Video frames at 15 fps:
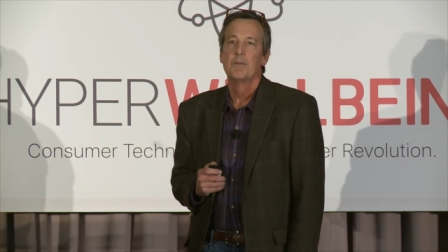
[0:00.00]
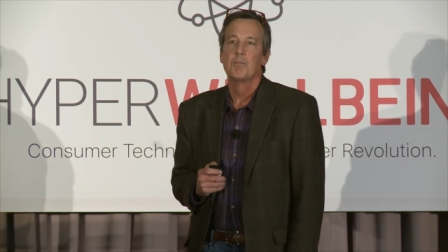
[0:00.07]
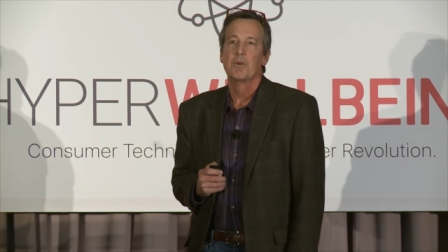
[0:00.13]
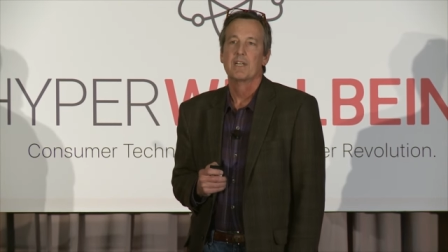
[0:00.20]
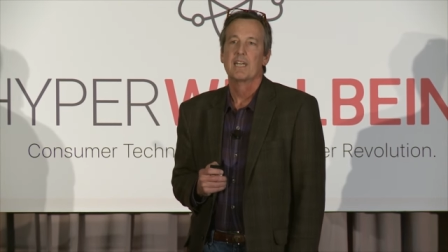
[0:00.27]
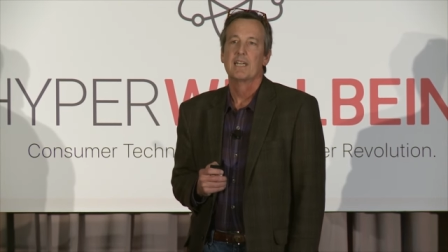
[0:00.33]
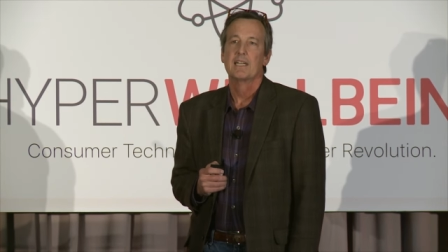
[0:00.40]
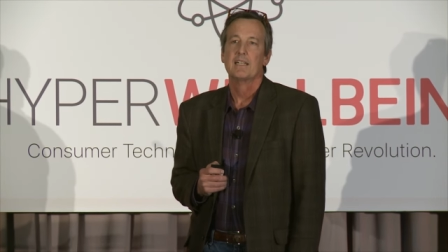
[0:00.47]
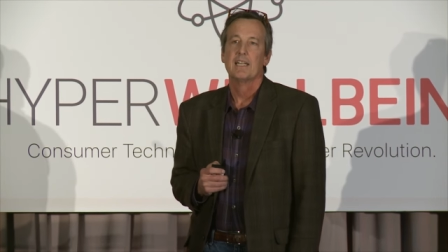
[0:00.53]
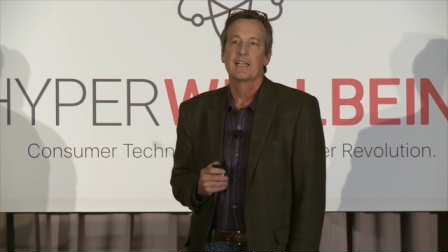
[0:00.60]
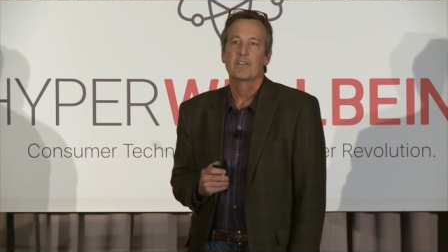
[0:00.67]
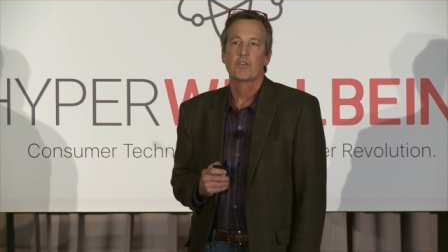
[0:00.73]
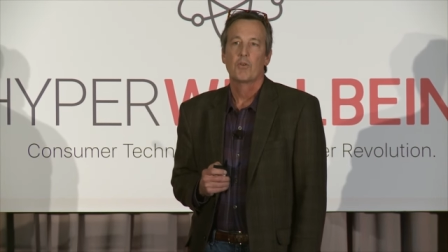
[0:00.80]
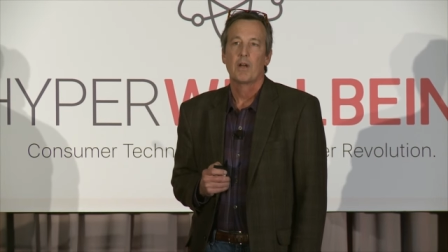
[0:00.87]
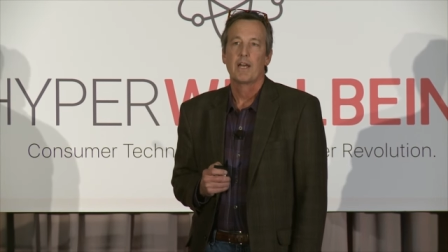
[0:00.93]
bringing
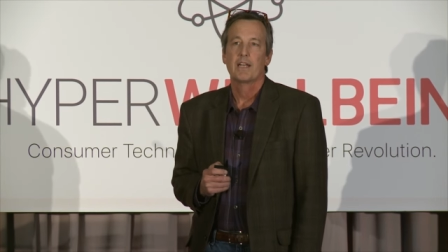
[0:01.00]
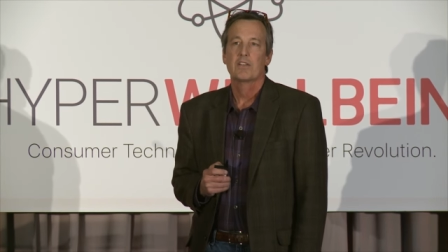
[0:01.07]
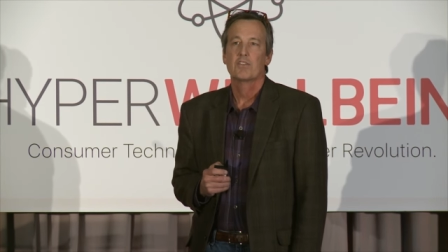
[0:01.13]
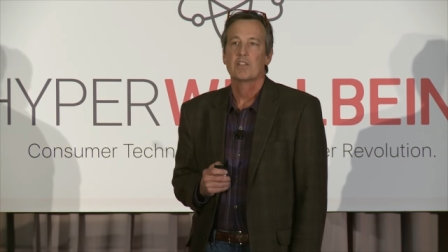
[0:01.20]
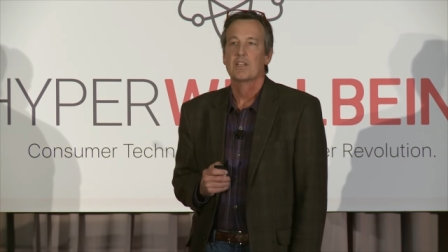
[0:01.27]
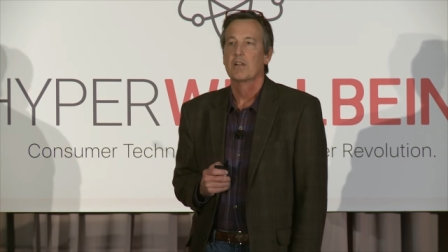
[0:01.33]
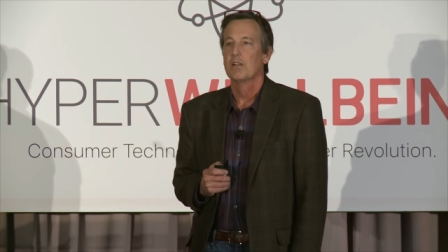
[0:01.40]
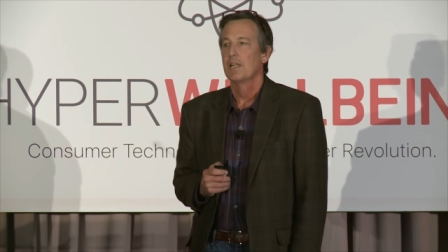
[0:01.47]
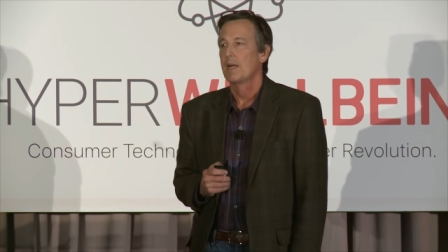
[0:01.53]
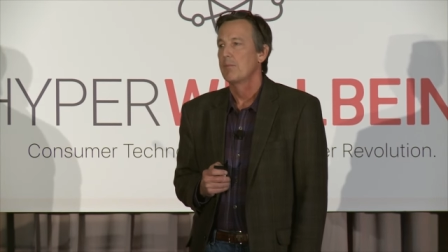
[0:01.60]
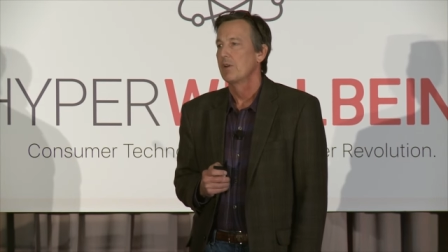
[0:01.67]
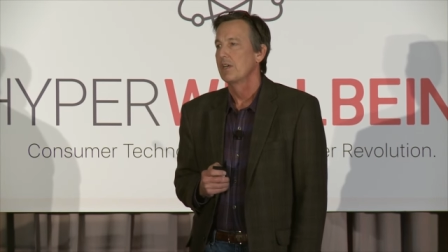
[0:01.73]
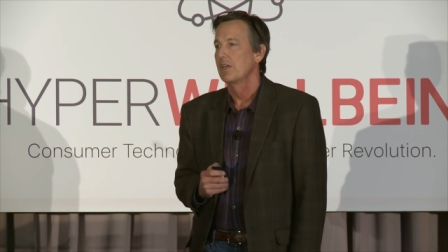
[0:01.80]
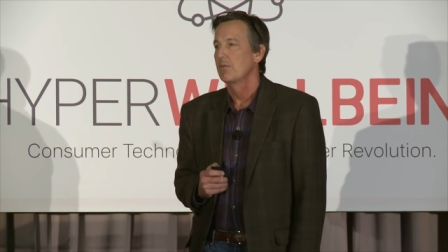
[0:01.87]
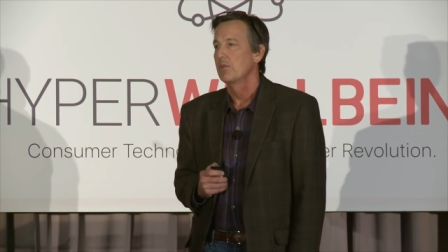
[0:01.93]
electronics and
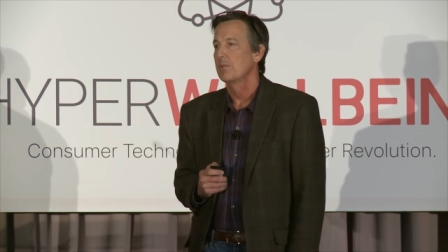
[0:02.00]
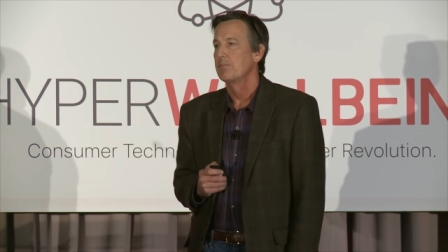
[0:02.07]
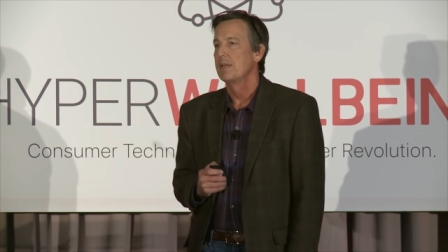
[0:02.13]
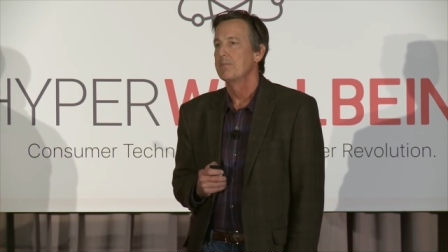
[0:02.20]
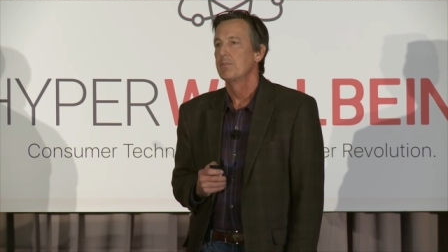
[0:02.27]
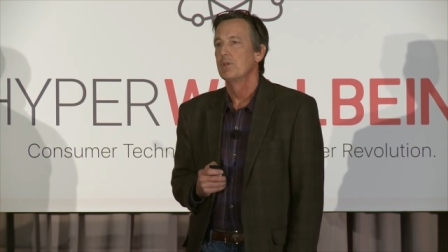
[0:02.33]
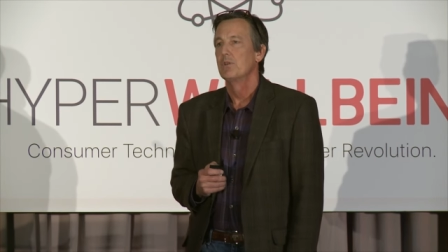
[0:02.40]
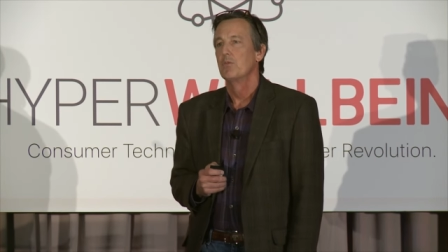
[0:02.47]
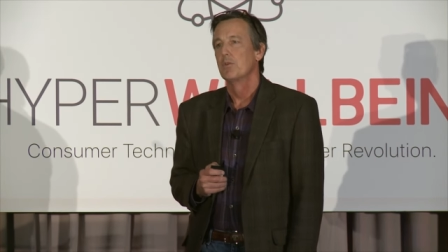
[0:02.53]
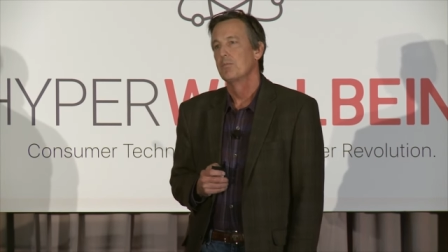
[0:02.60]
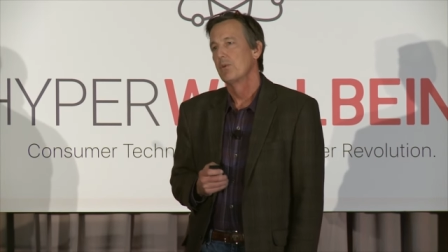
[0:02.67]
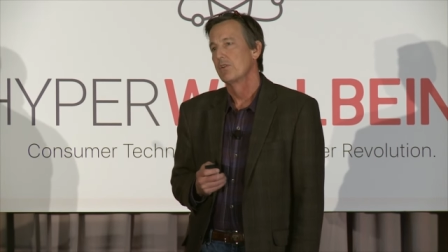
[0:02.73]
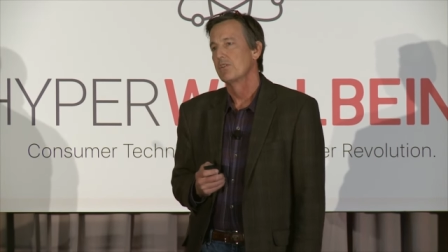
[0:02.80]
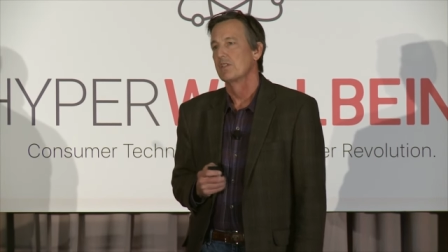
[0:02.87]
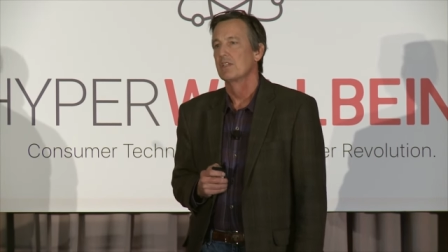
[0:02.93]
collaborating with people who are
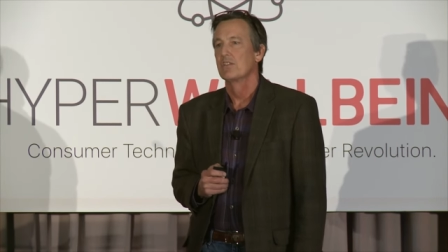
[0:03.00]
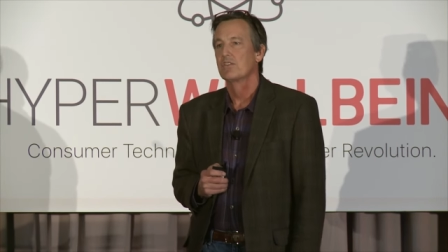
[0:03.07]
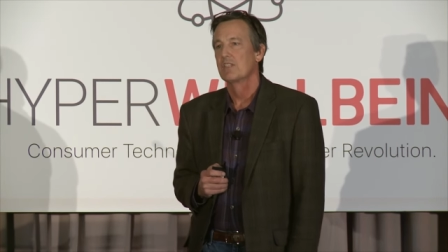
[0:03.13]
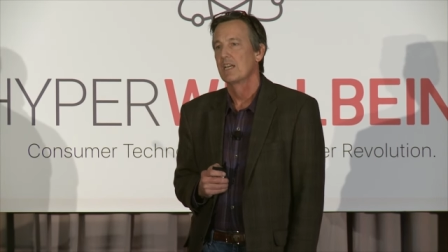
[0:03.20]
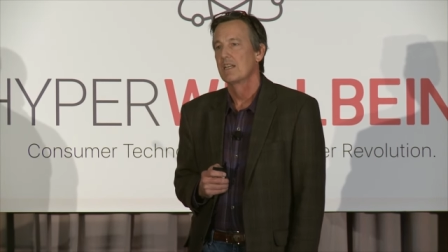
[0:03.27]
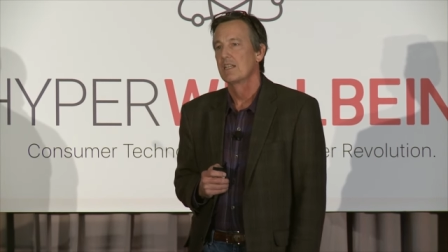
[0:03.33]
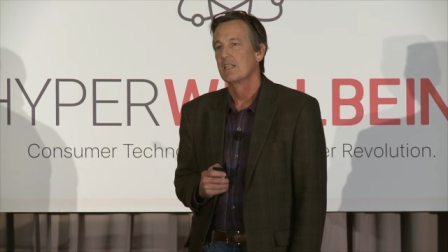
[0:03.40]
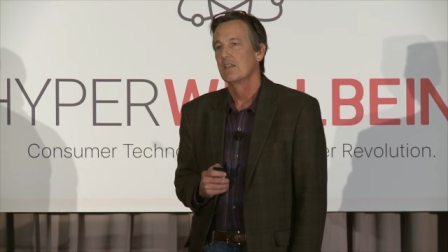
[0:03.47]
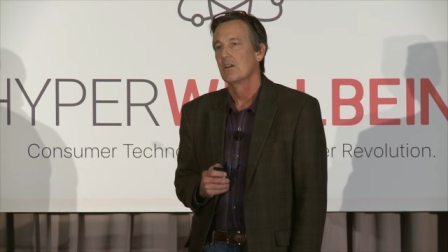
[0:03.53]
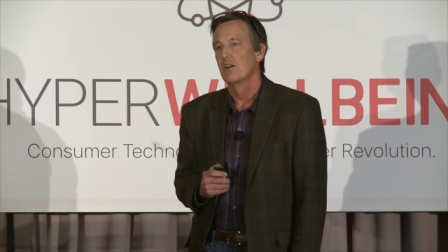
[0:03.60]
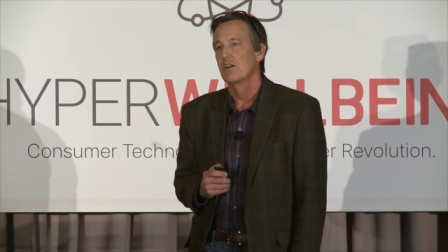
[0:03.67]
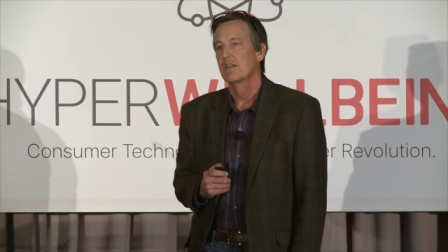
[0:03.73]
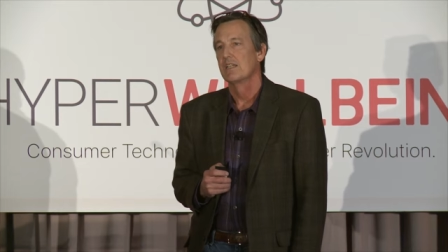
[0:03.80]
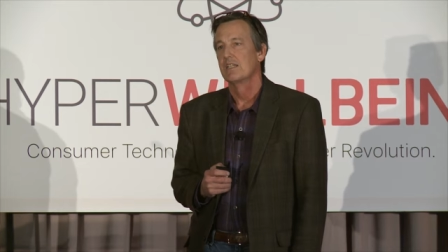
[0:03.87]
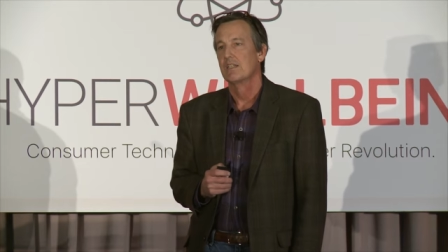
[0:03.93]
pushing the state of the
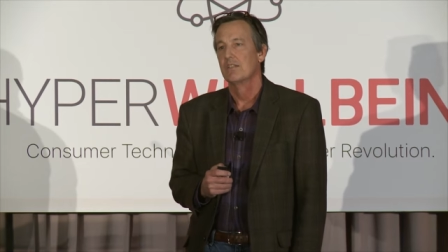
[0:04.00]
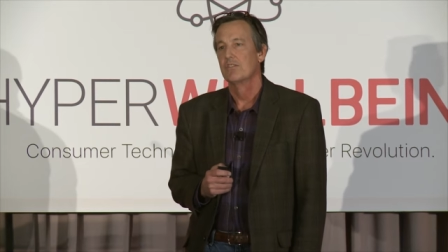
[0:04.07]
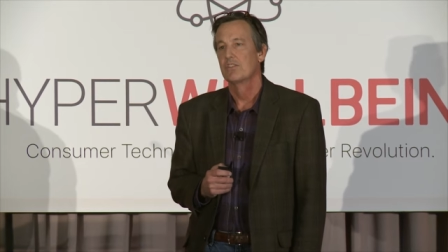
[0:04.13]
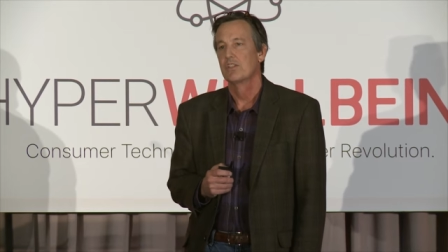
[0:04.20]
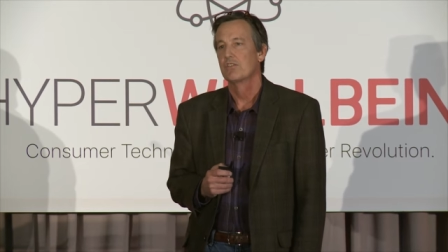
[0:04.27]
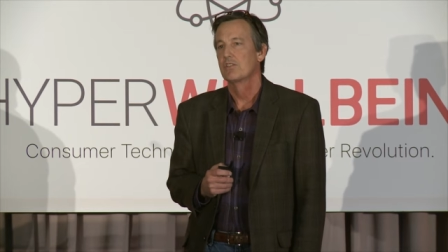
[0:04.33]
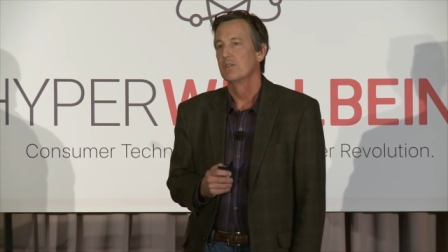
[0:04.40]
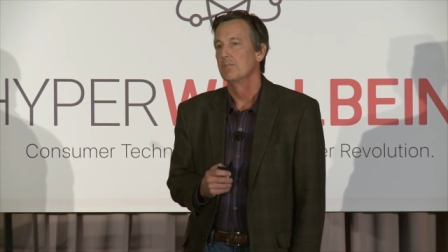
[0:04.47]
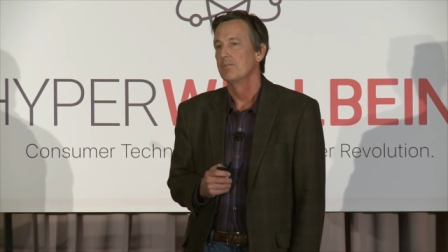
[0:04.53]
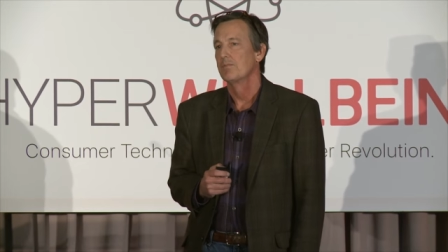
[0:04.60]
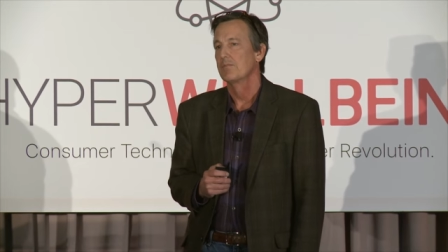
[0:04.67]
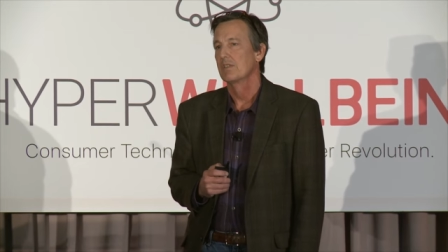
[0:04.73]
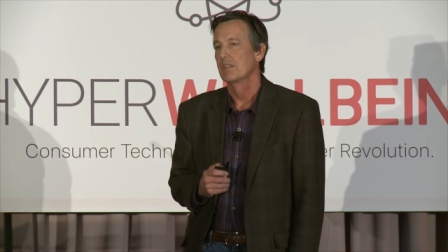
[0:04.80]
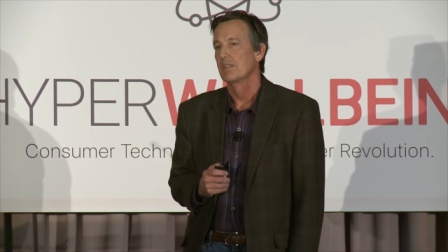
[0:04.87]
art in system,